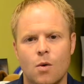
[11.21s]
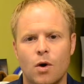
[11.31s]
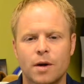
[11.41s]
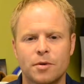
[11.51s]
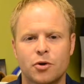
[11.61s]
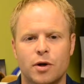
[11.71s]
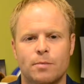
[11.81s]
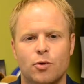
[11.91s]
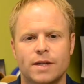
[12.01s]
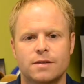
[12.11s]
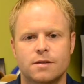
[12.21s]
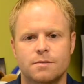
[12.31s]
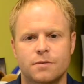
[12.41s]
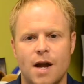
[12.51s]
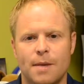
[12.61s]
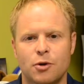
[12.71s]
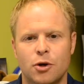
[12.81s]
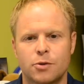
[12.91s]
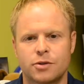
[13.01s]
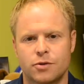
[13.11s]
Welcome to Growing Points. I'm your
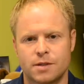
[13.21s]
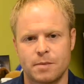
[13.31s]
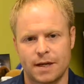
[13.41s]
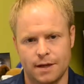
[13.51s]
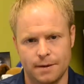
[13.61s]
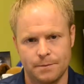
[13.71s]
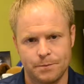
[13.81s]
host, Chris Menke.